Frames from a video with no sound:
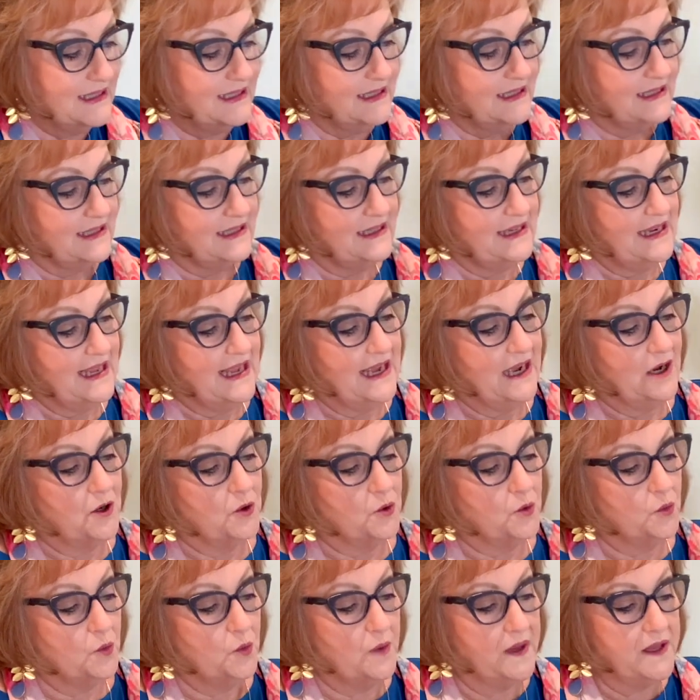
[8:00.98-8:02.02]

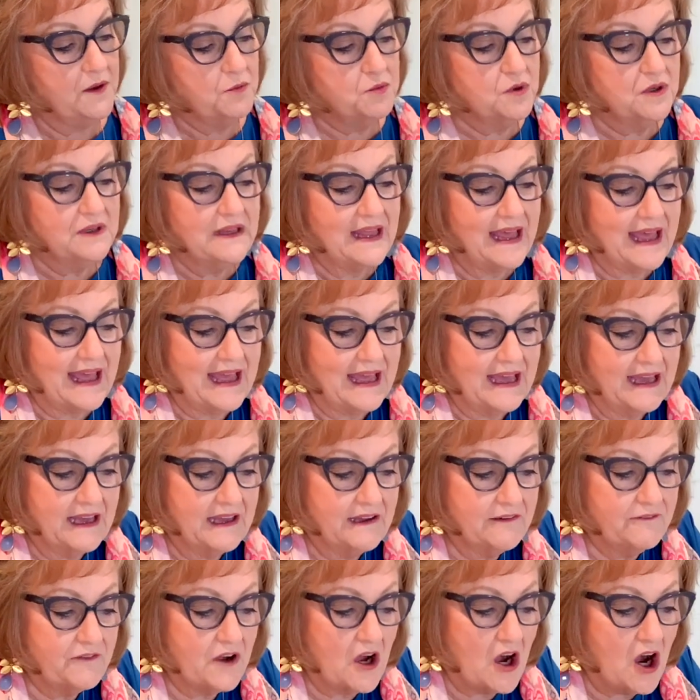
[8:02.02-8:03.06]
Now, we will
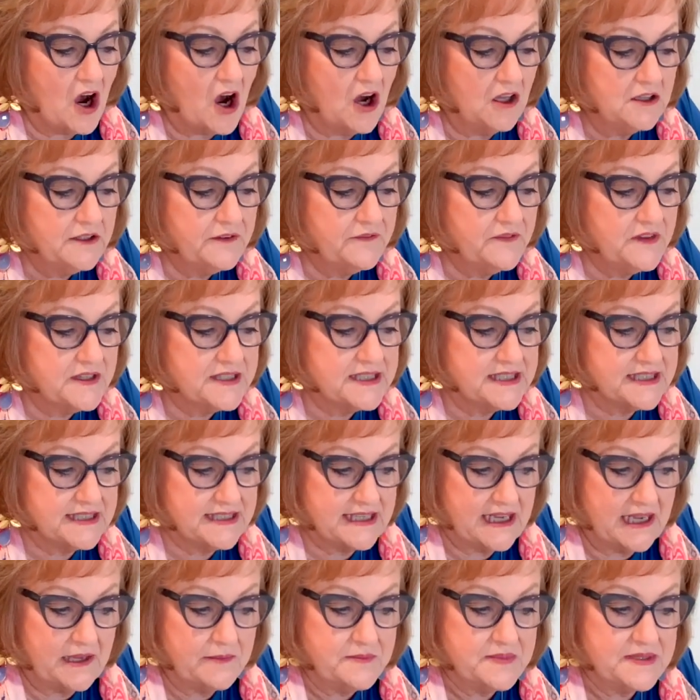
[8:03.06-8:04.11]
have all of the
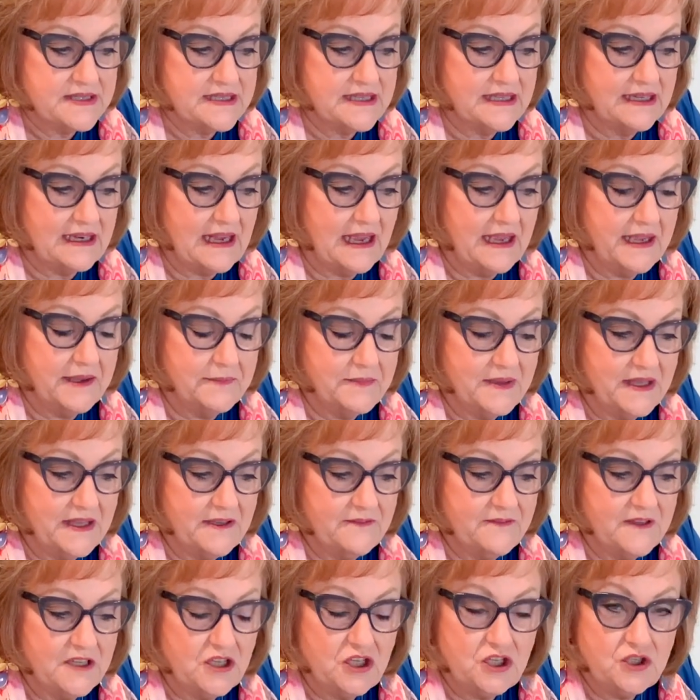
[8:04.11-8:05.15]
steps that I'm
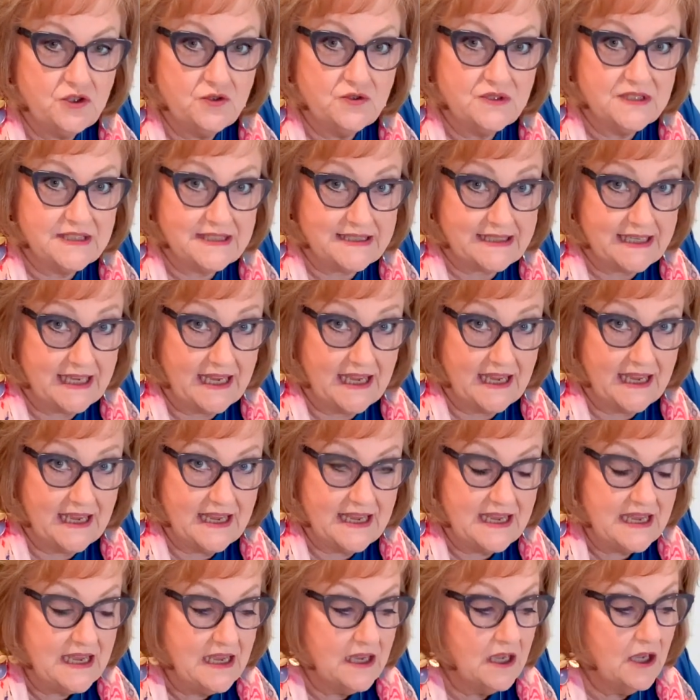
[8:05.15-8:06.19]
giving you
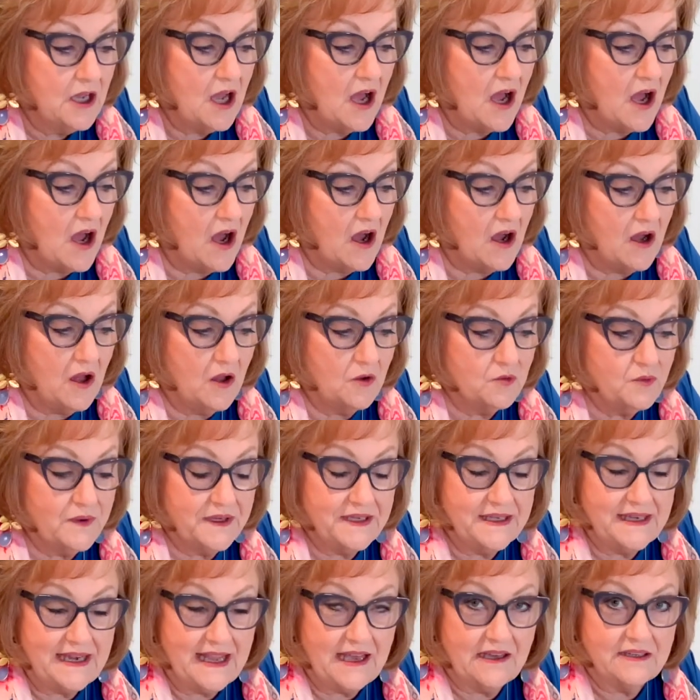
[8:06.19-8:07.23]
today all
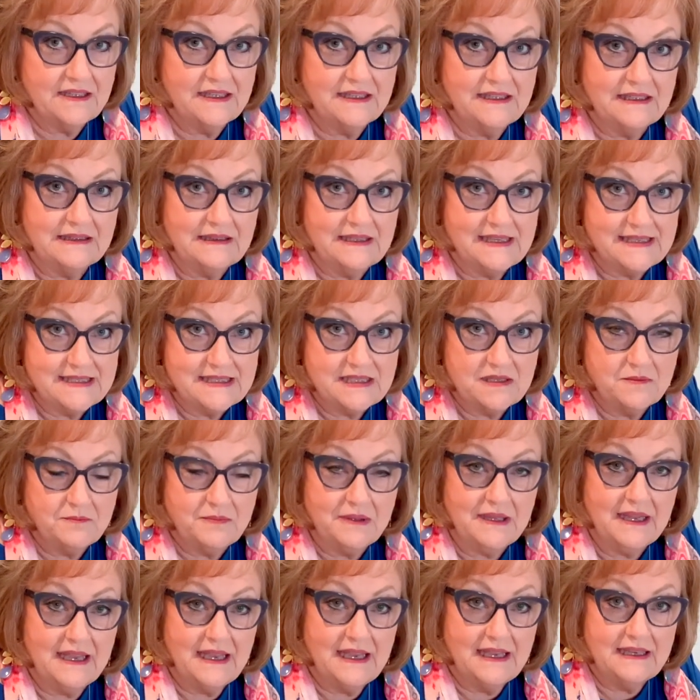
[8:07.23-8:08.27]
written out in a lesson
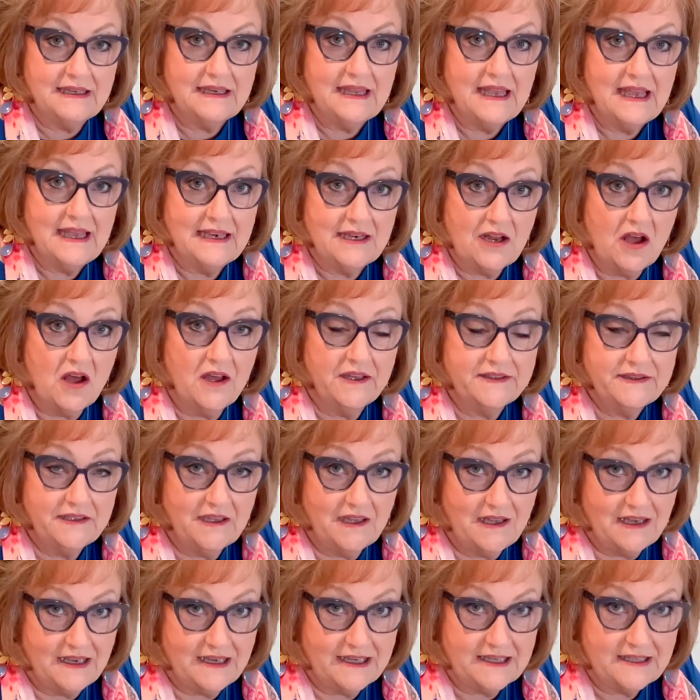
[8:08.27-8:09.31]
plan and
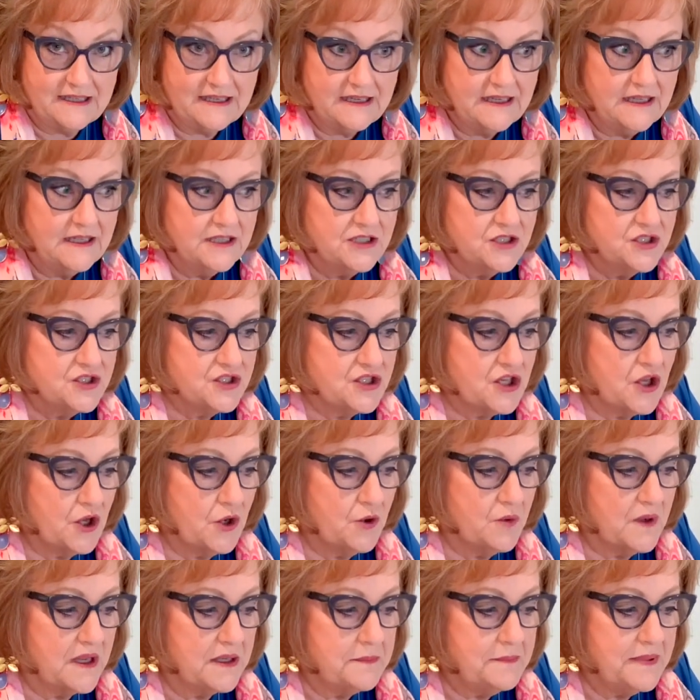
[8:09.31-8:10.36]
online.
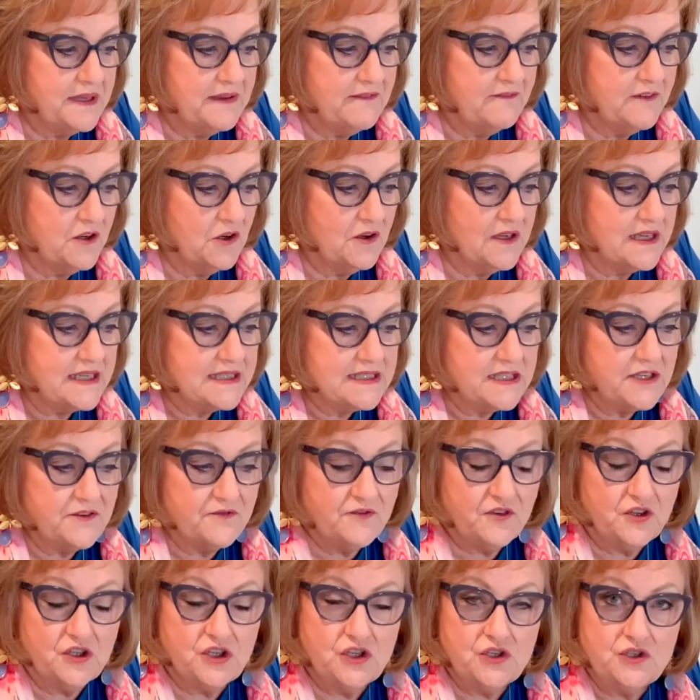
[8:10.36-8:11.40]
So it'd be very easy
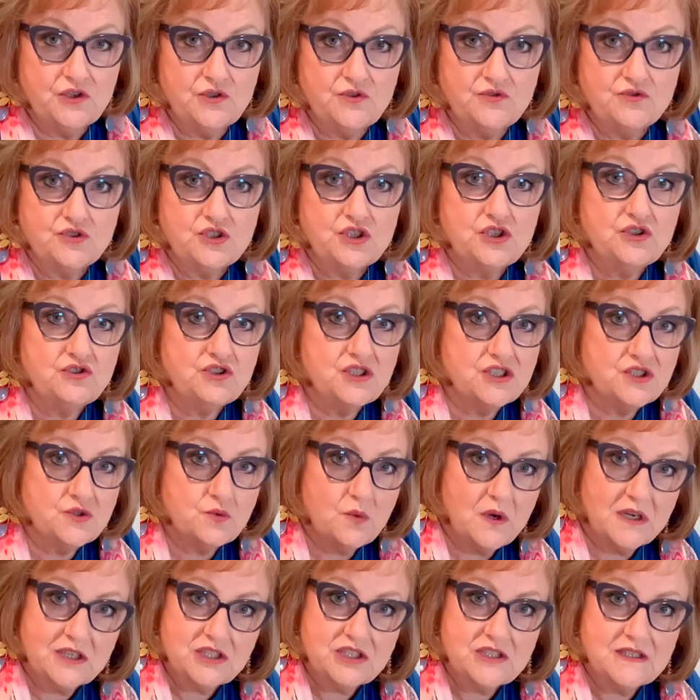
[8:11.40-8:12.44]
for you to just
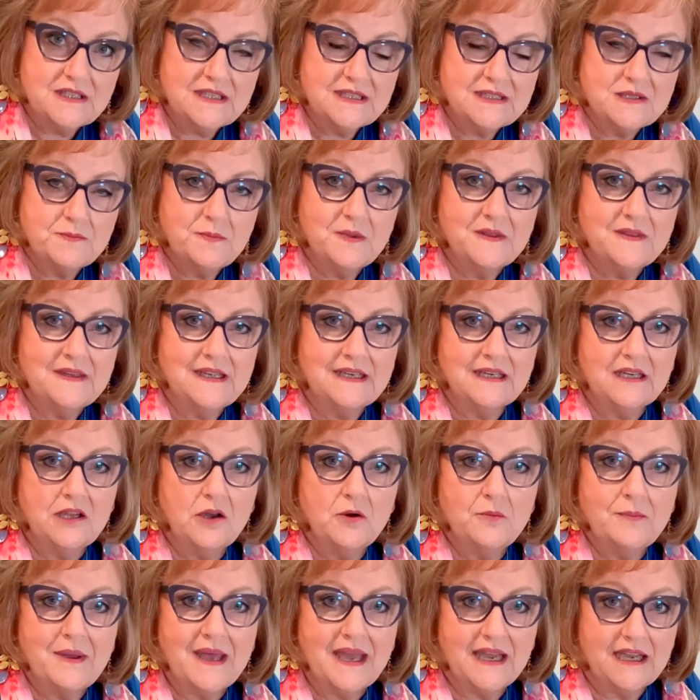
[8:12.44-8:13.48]
watch this, but then
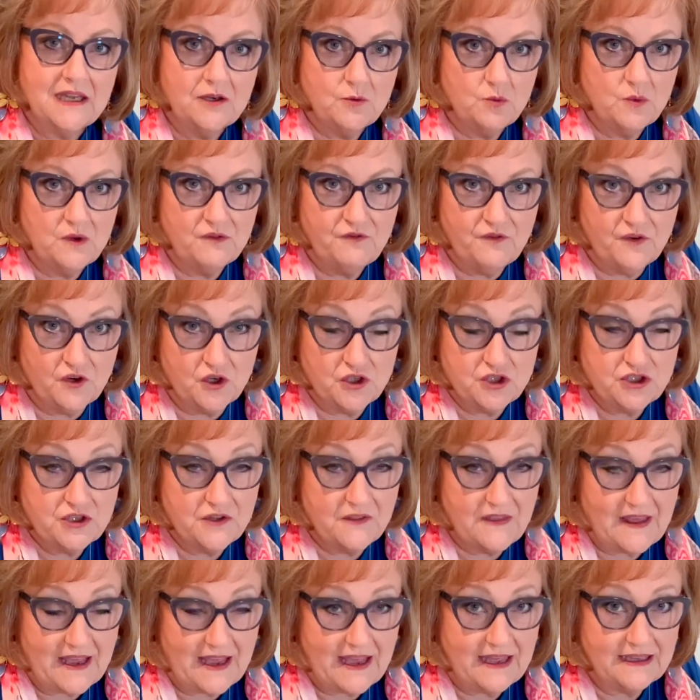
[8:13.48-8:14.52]
go back and refer to
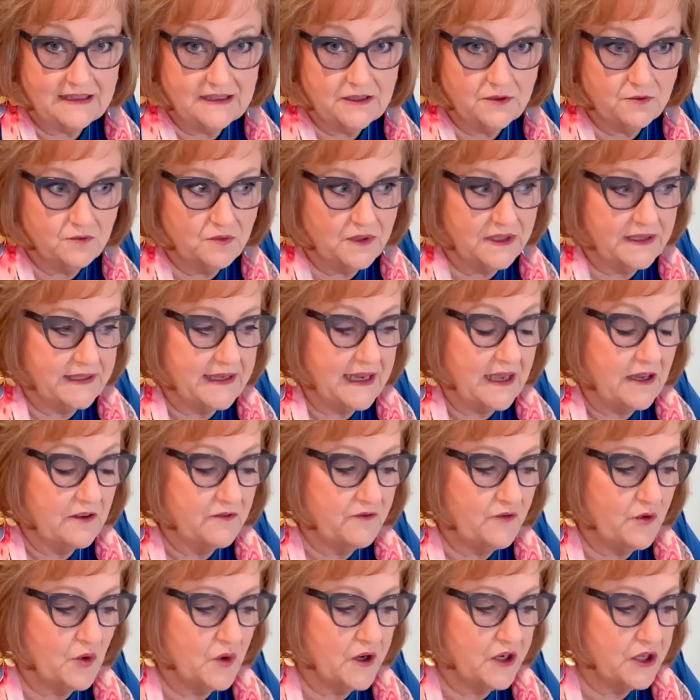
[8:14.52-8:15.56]
that written out
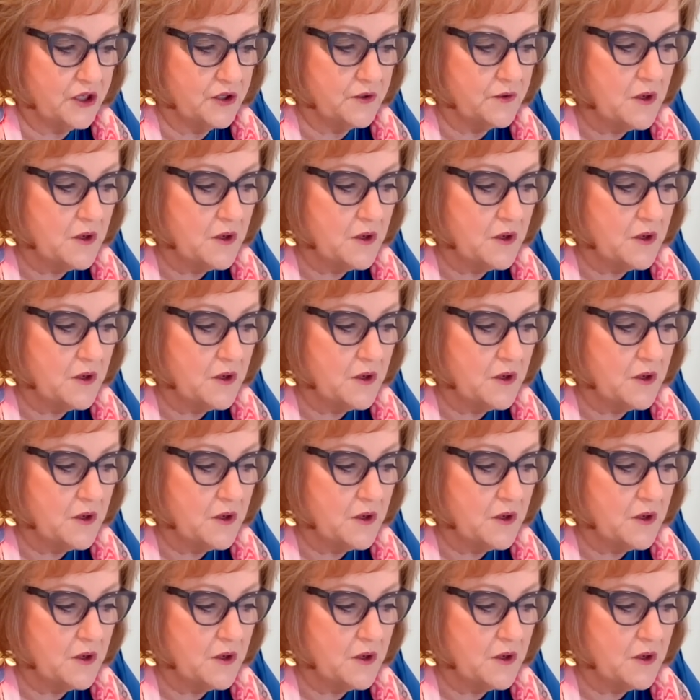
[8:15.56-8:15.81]
for you.